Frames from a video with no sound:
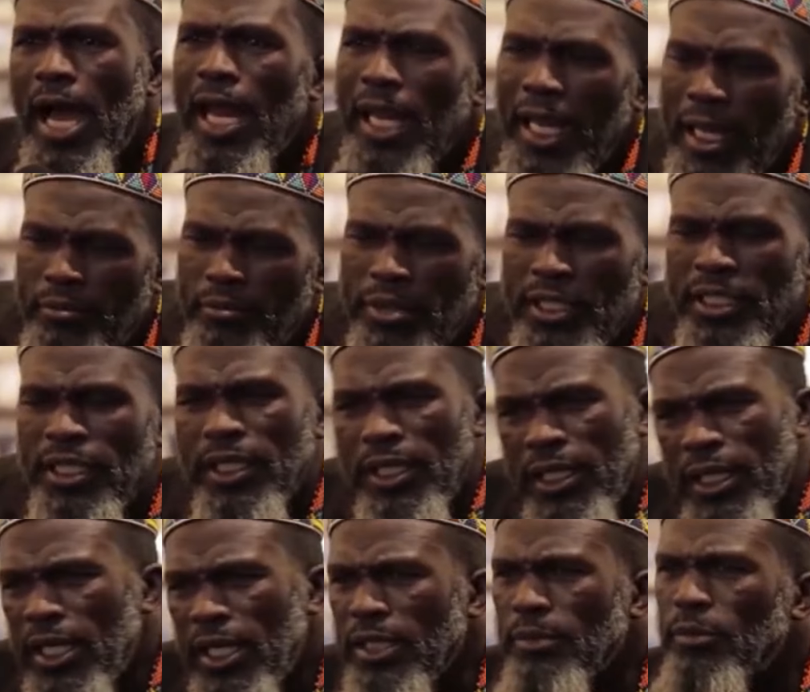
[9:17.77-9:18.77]
Allah been
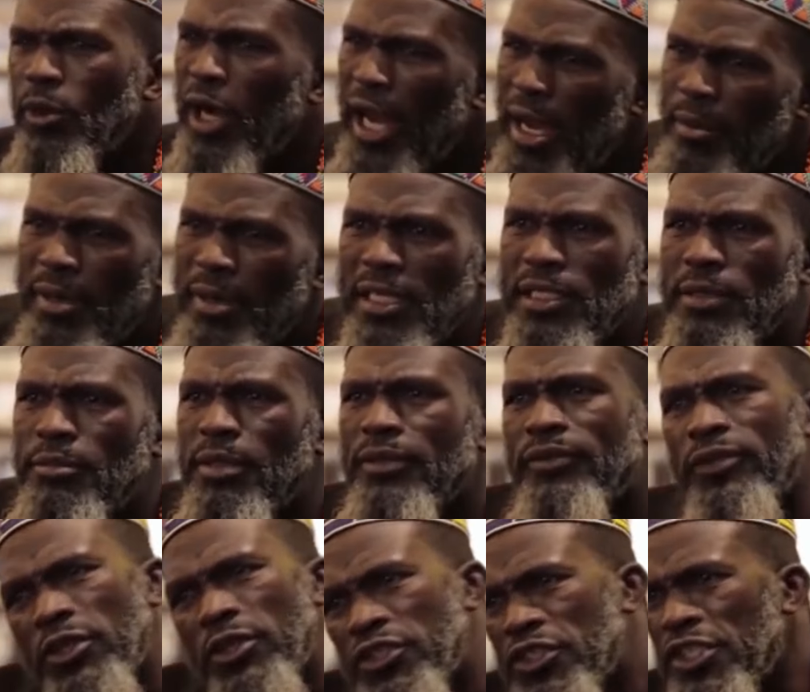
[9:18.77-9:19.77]
here and Muhammad
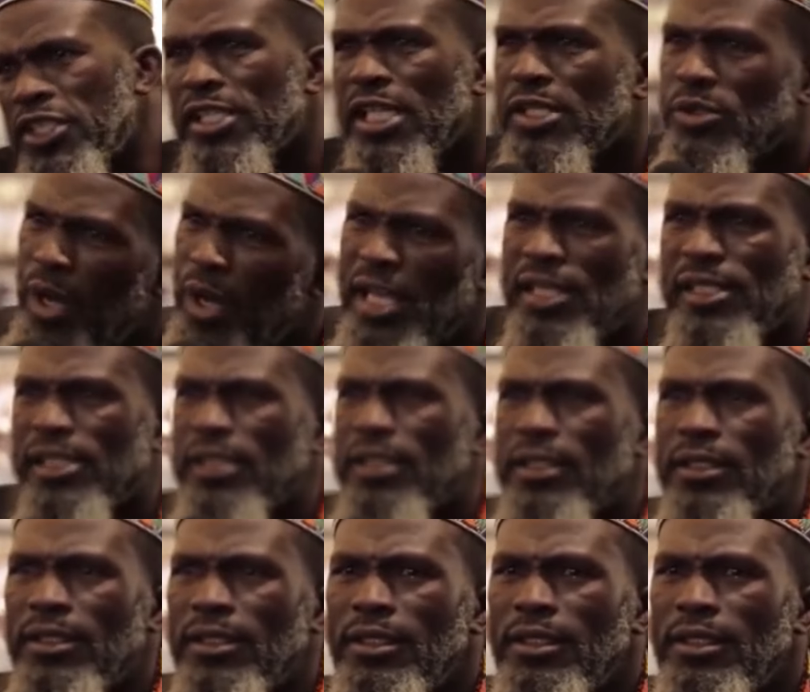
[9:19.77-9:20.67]
before Jesus was,